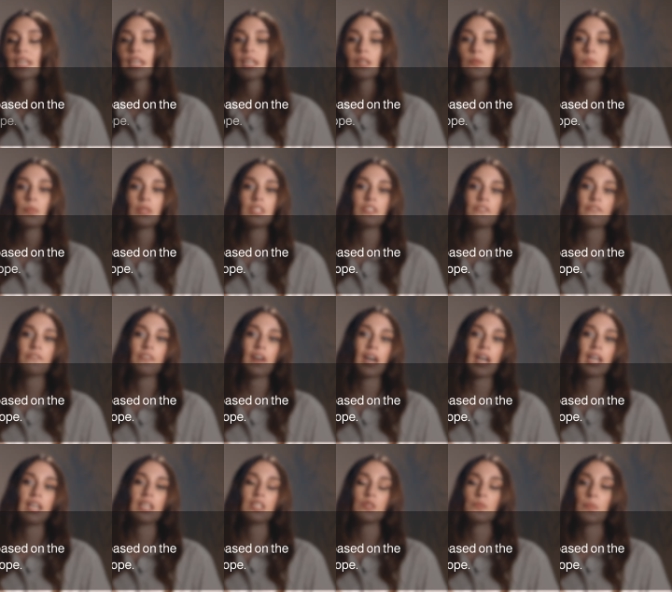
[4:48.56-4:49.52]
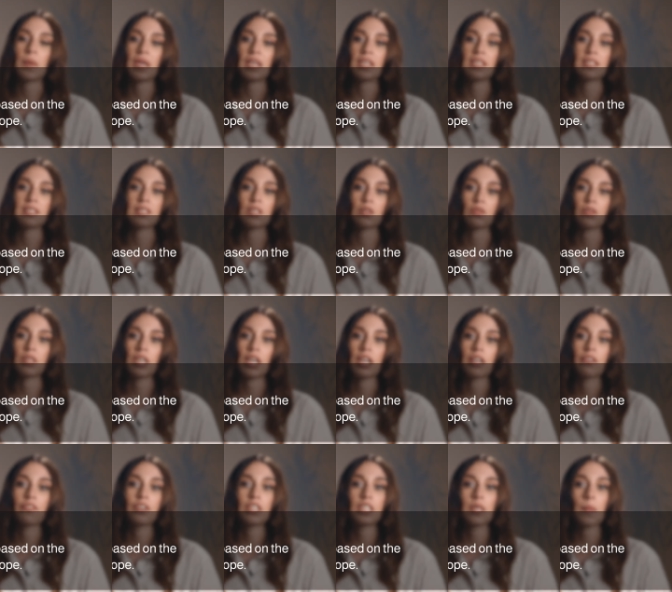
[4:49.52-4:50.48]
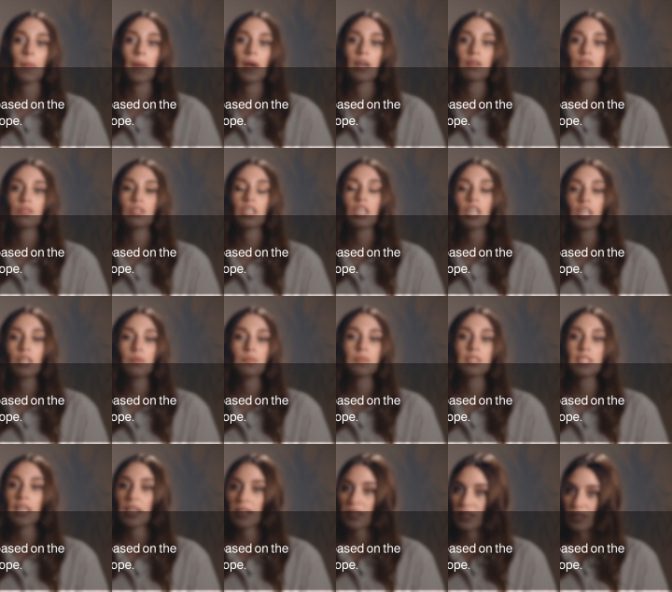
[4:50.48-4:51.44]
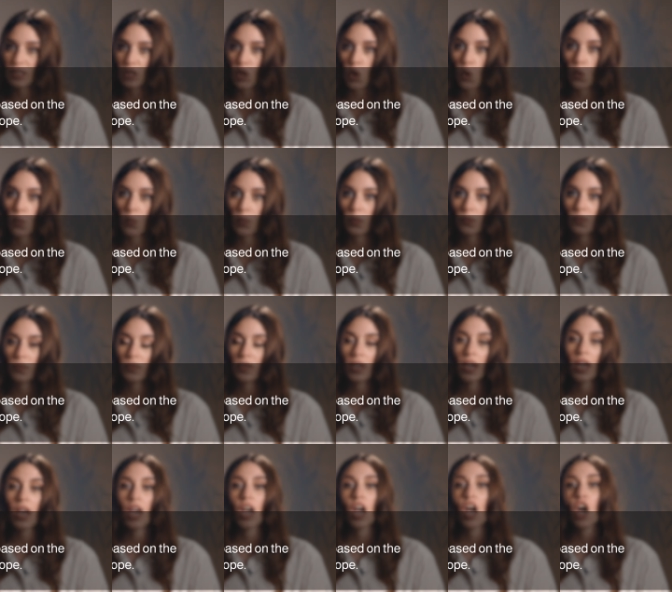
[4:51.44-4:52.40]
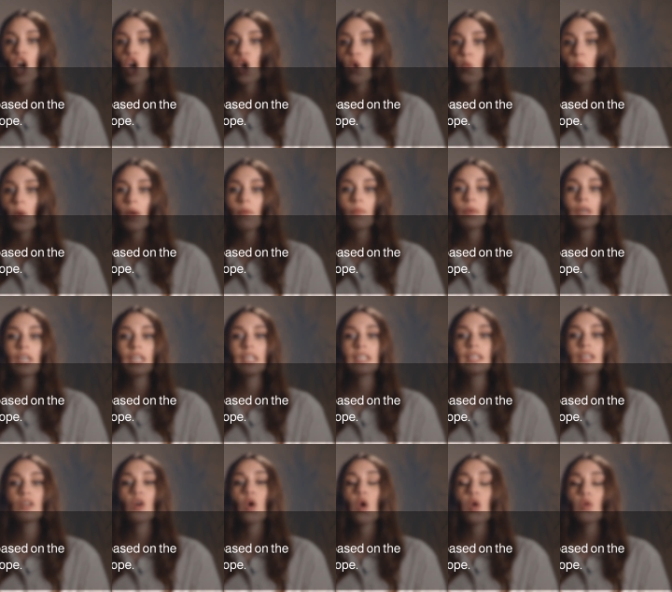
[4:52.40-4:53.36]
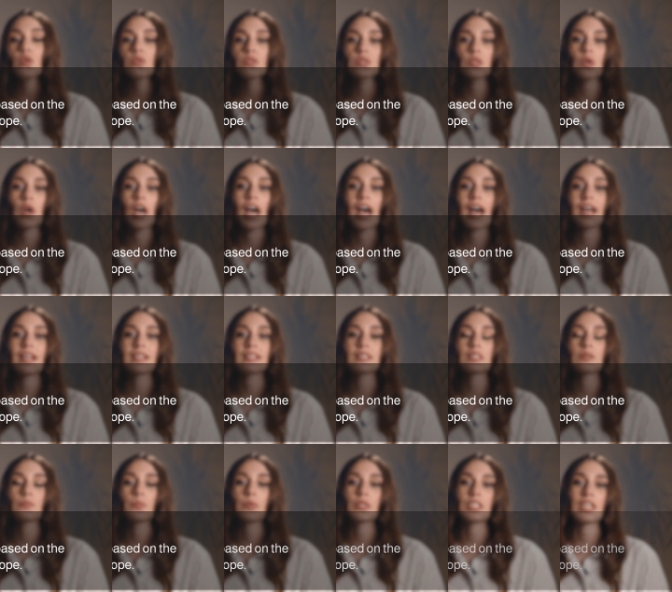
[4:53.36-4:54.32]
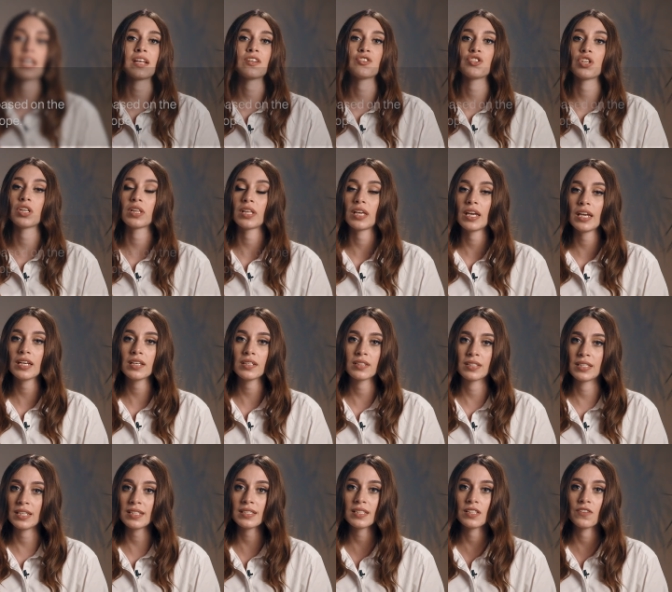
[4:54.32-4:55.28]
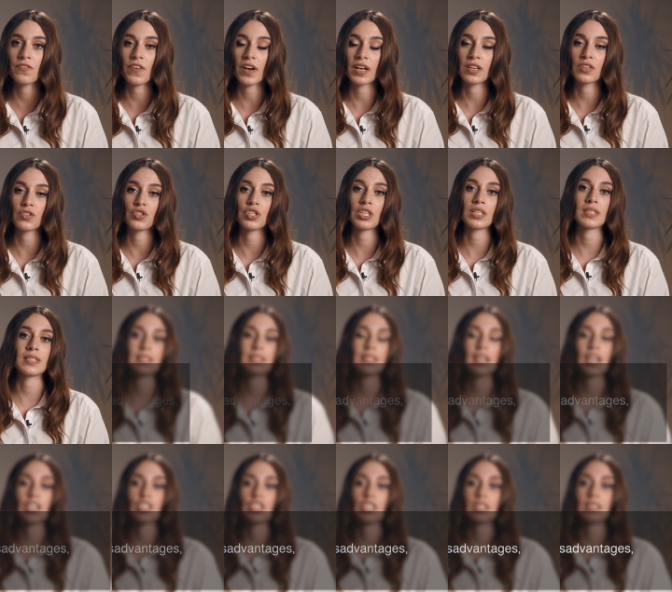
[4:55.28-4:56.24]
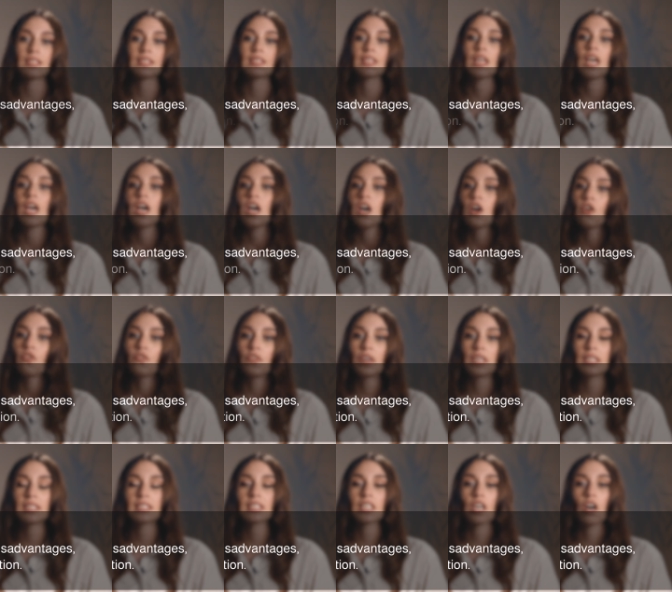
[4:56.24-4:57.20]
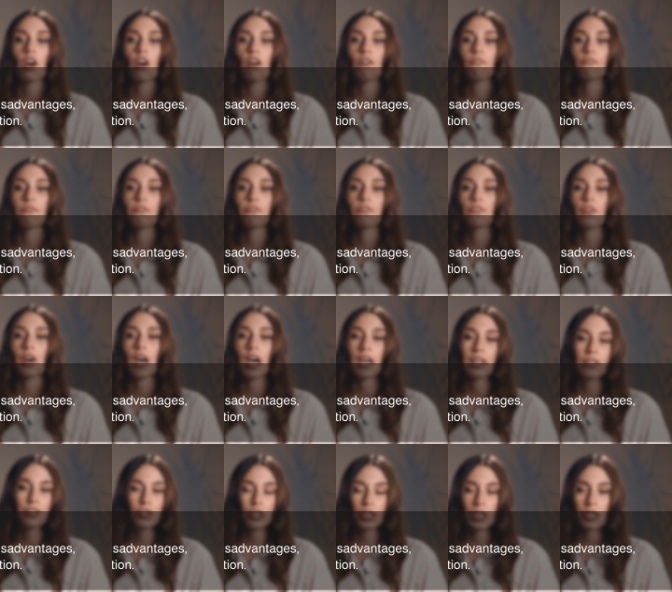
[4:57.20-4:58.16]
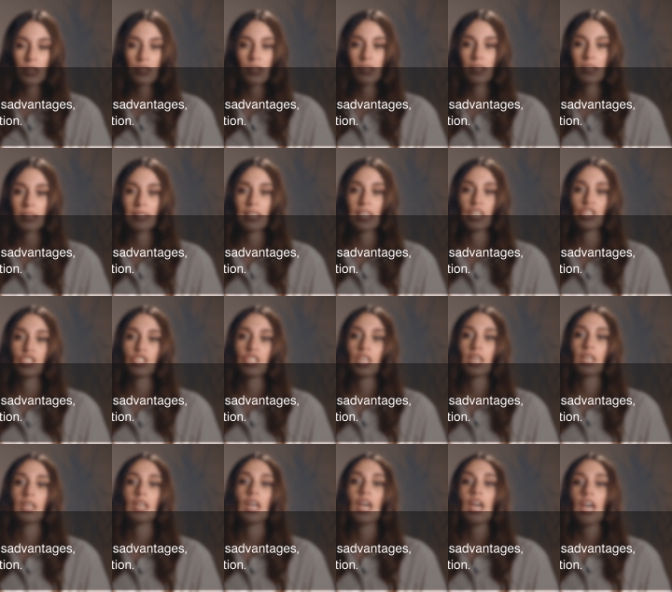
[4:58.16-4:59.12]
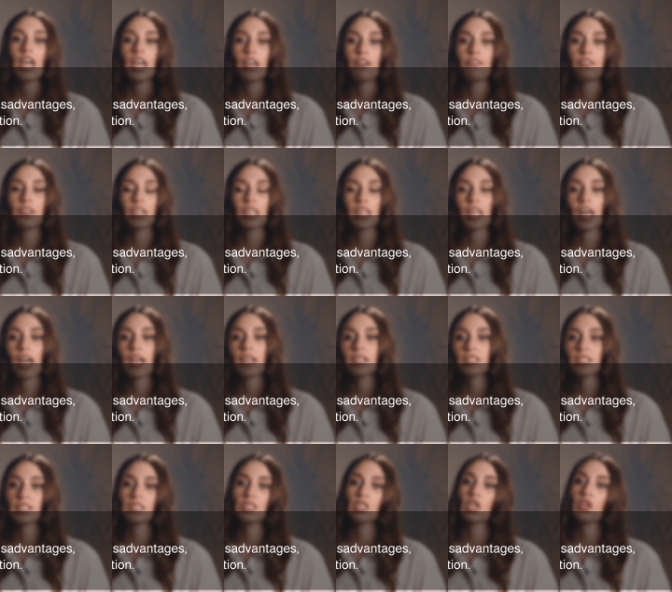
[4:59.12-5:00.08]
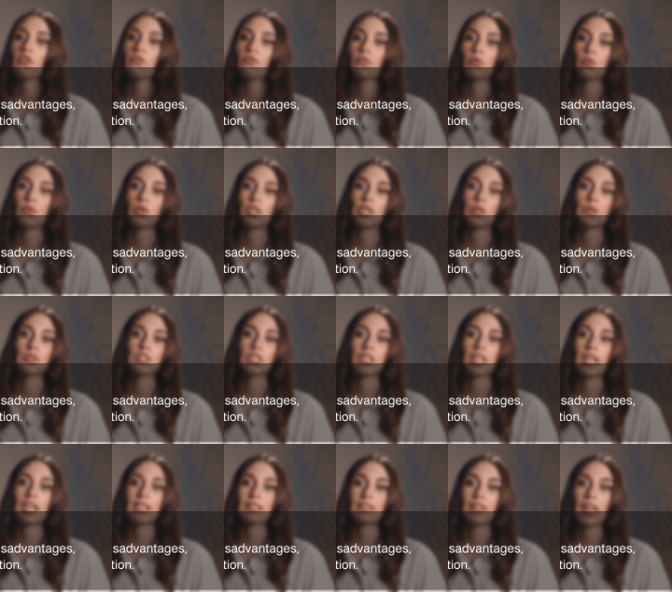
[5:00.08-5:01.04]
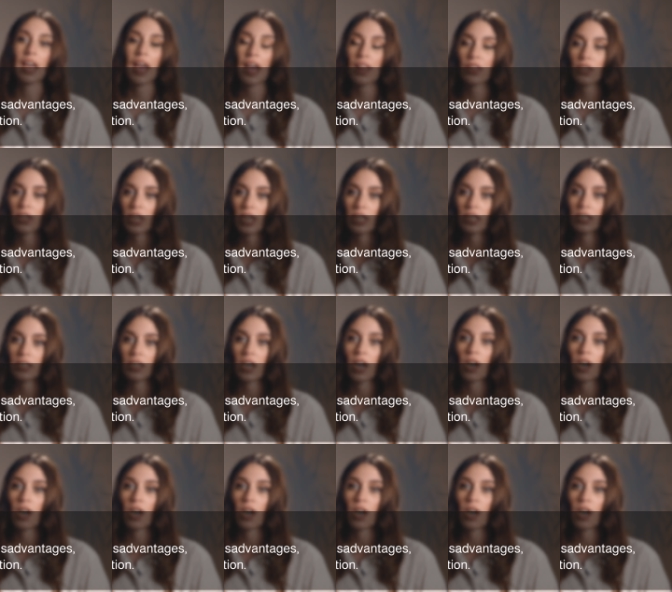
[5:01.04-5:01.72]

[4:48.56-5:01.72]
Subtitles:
can be defined based on the agreed upon terms and scope. However, it also has potential disadvantages such as risk of underutilization if the client does not fully utilize the allocated